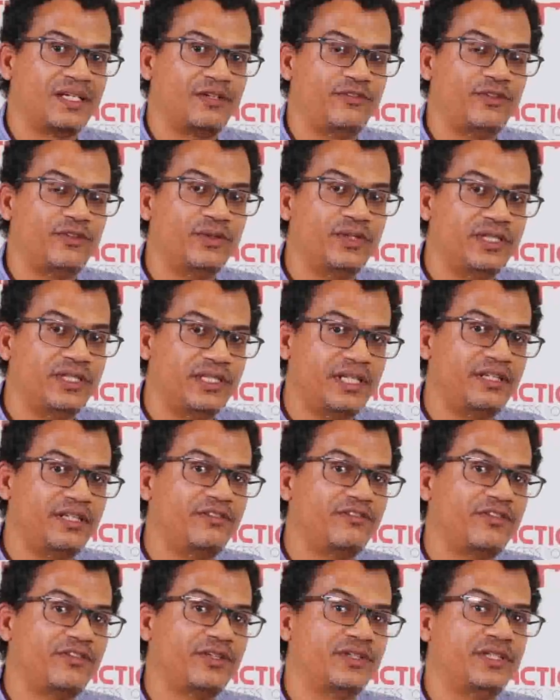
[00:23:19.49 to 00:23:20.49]
If you need
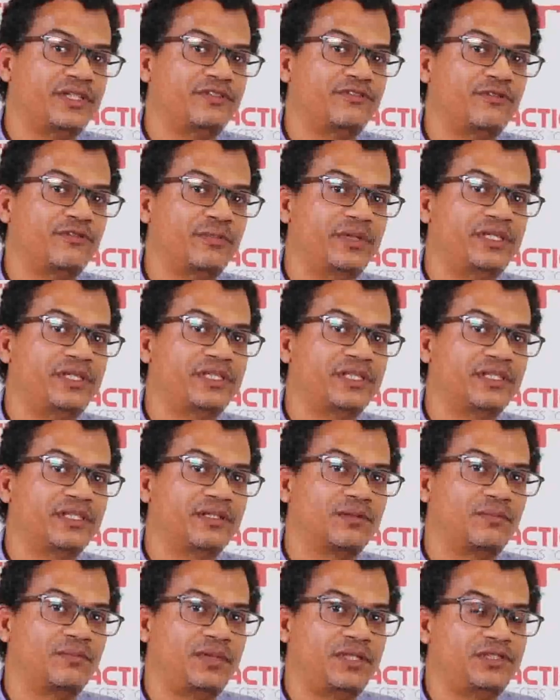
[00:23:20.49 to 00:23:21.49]
any further information,
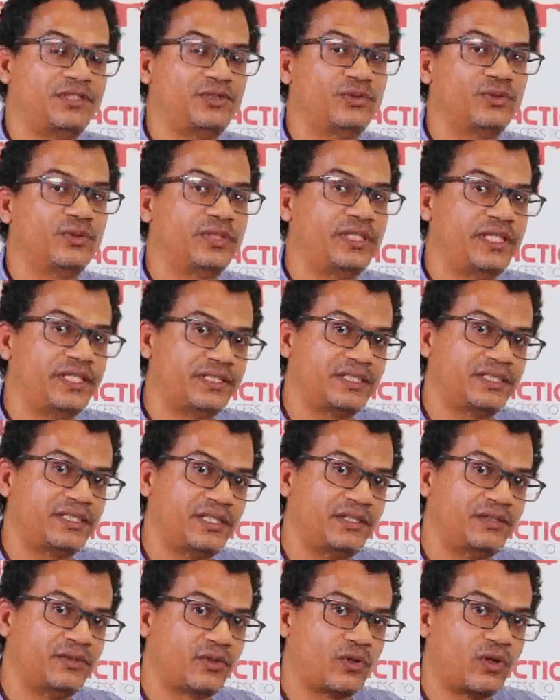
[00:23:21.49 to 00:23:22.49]
please do not
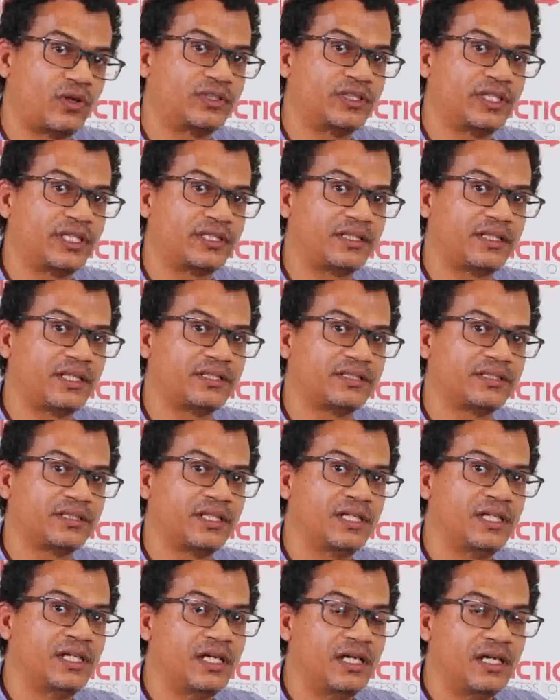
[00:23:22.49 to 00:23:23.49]
hesitate to contact us,
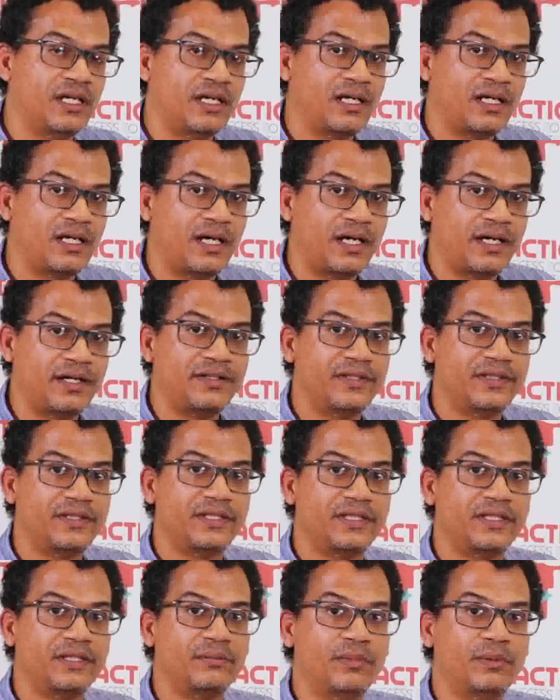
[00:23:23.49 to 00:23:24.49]
either
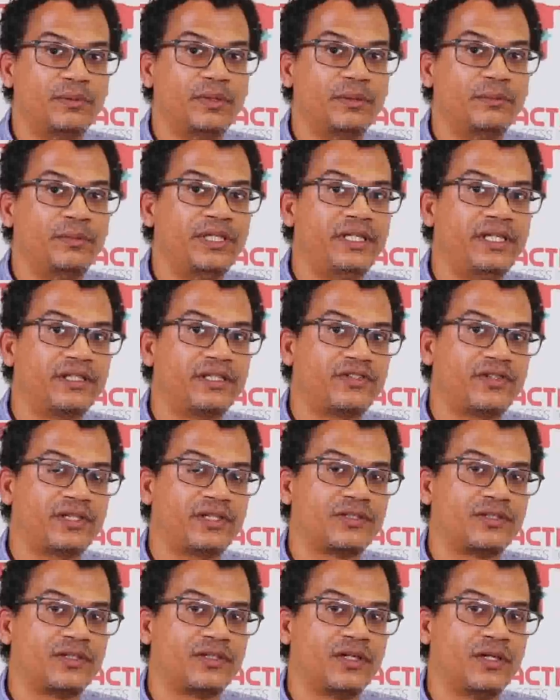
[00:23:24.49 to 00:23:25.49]
the Namibia Media
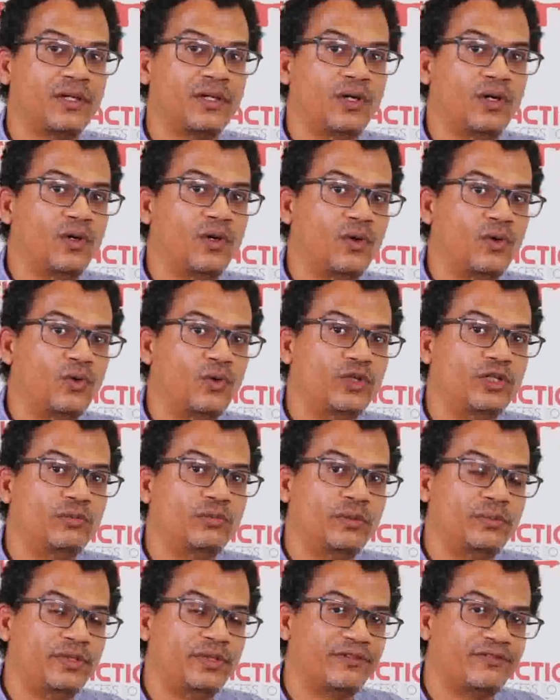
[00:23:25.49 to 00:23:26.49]
Trust or
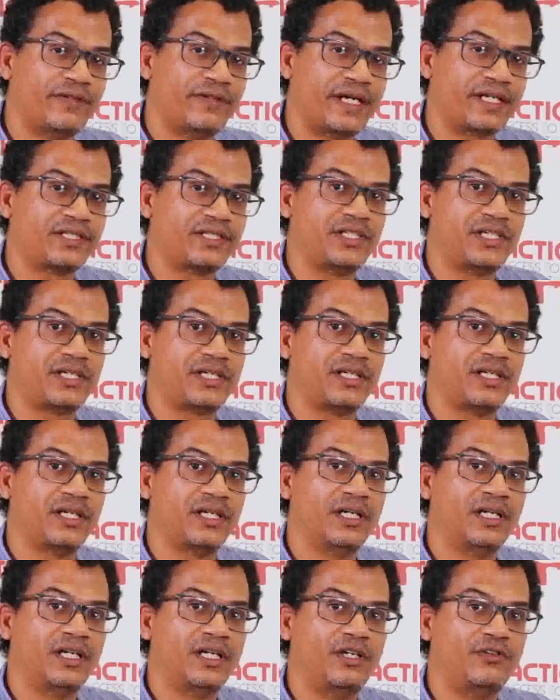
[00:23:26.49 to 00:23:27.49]
Namibia Fact Check,
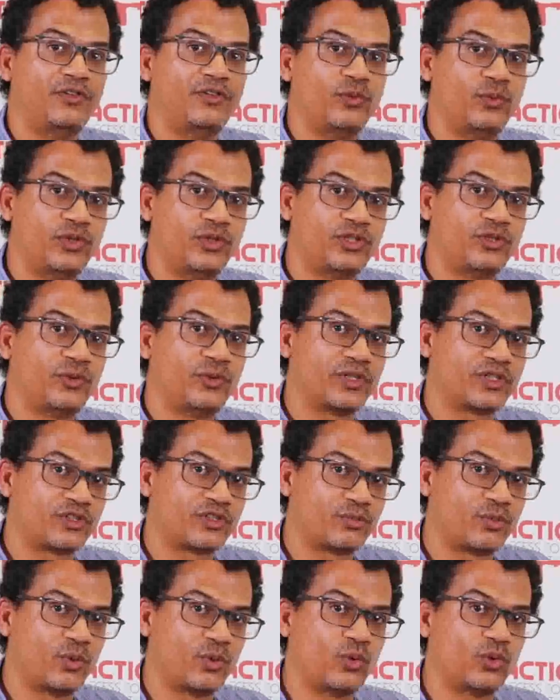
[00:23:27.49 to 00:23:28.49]
if you wish to
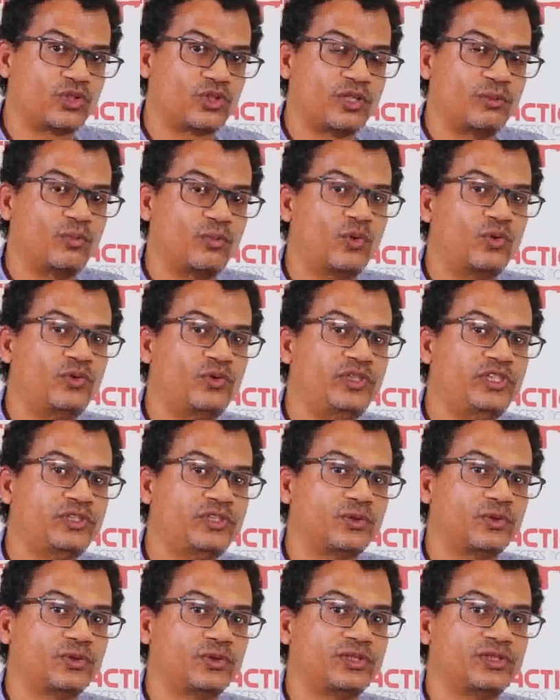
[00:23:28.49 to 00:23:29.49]
explore some more
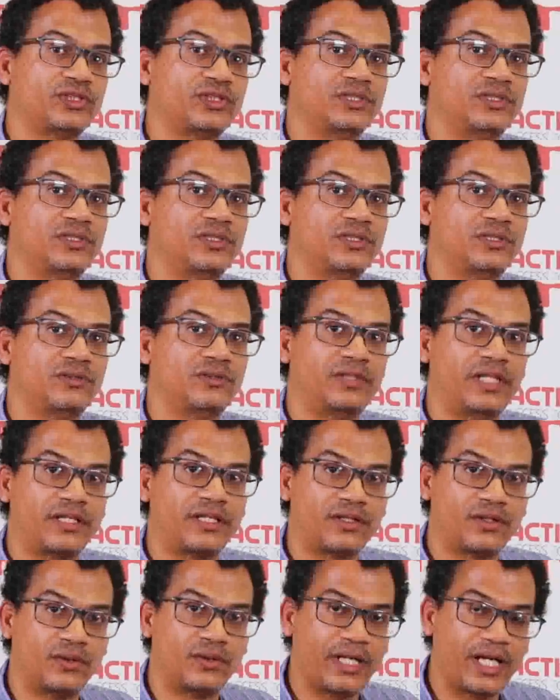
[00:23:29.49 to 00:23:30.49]
resources
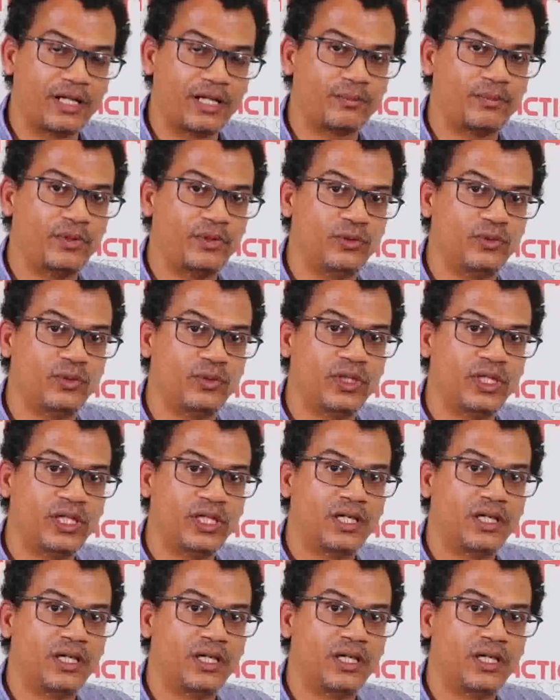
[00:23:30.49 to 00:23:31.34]
that could help you